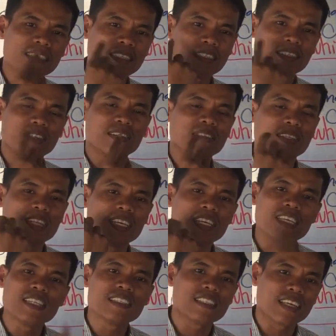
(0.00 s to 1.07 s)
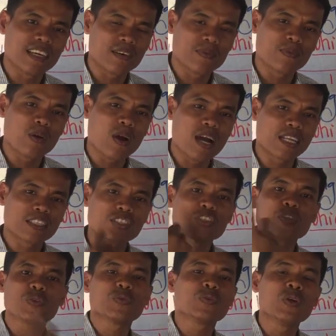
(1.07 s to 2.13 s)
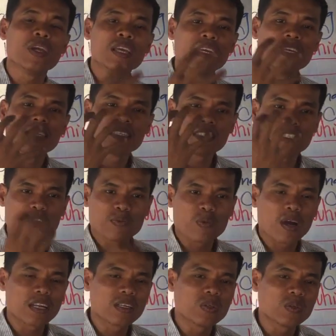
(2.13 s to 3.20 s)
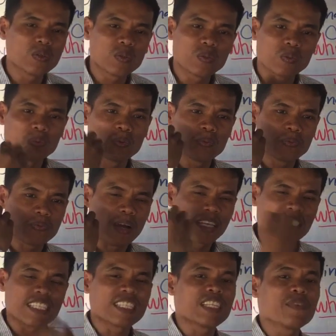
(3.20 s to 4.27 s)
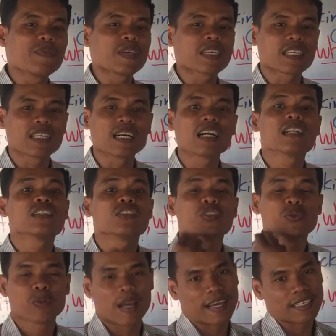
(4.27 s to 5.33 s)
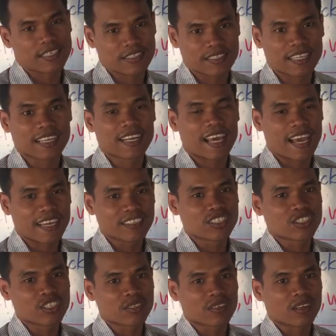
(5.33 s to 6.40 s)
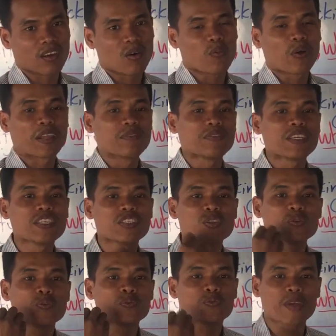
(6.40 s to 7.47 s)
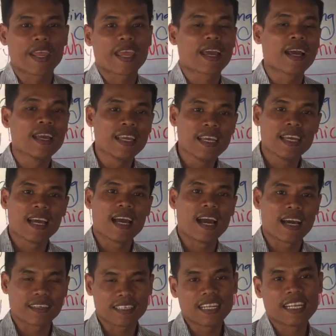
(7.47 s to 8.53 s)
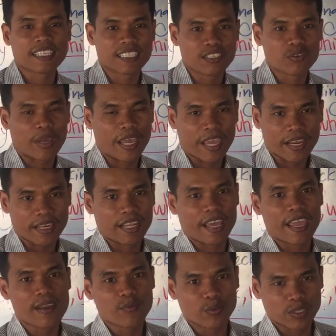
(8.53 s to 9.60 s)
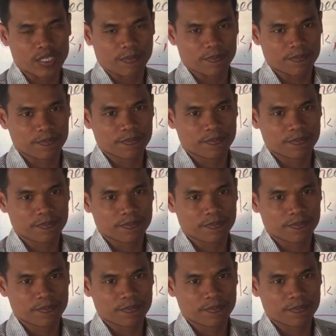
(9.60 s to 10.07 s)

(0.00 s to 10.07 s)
the easier one to the one who find it difficult to understand adjective clause when we use where a relative adverb.